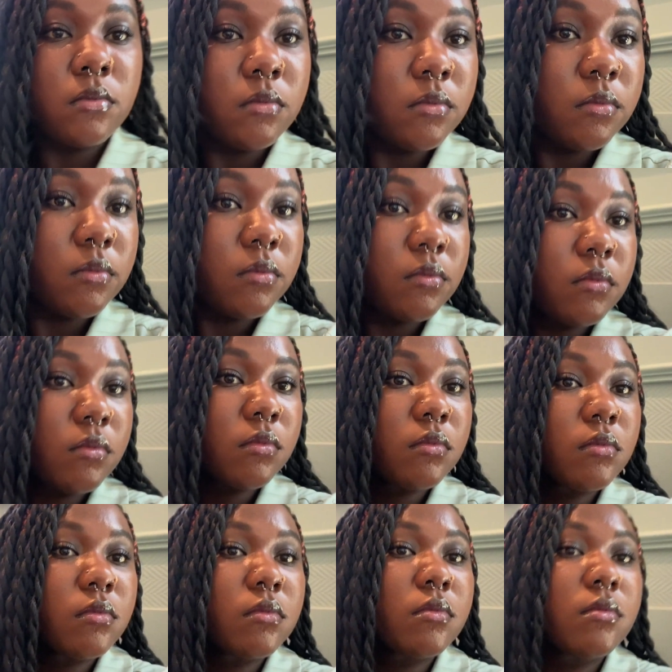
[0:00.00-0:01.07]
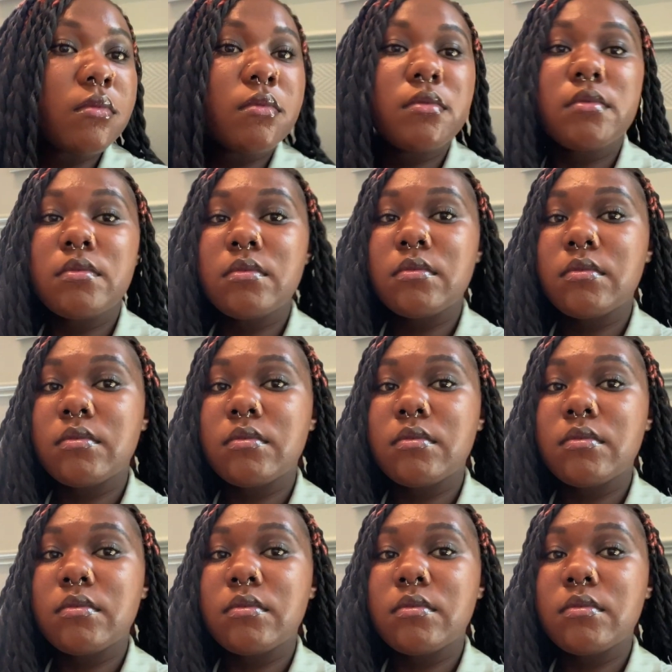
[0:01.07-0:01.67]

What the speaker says: [no speech]